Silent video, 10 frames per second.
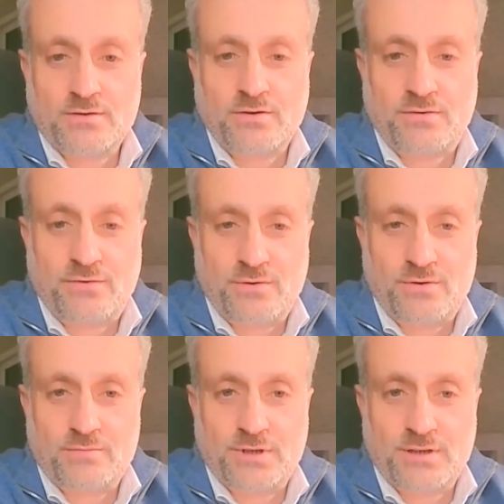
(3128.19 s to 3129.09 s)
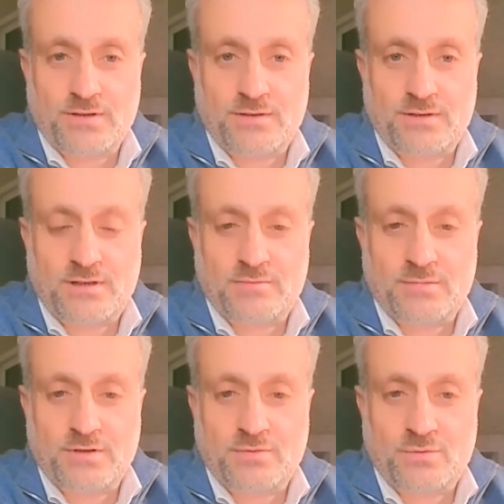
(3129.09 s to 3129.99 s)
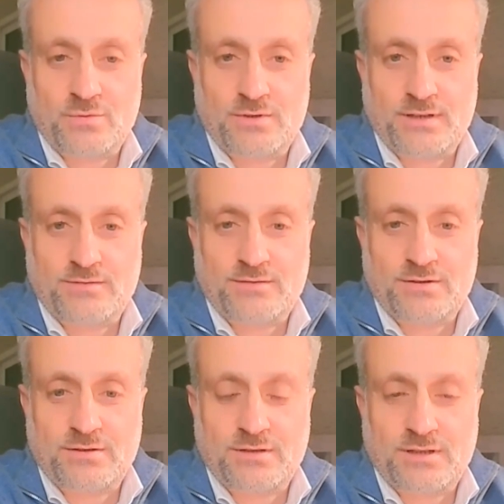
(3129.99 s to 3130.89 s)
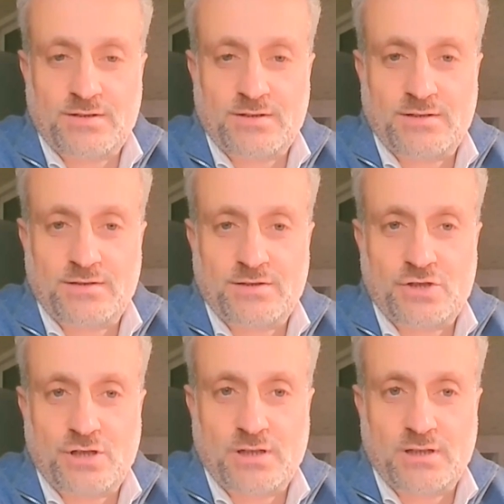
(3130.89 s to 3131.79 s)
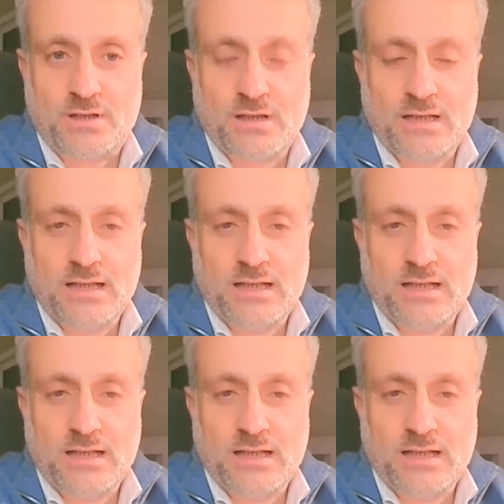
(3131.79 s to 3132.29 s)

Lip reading: The third biggest economy in the world after the United States and China.